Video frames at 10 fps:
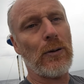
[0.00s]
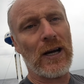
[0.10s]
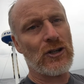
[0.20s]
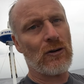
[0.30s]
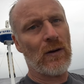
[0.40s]

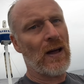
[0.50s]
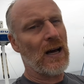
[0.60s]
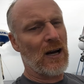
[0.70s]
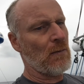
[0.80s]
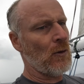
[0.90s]
pressure on
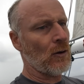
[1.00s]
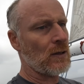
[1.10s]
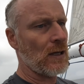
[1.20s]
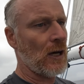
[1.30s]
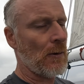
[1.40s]
that. I'm
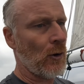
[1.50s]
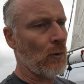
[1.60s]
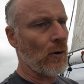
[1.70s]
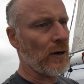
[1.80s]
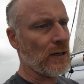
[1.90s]

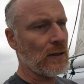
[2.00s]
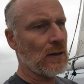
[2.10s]
not worried.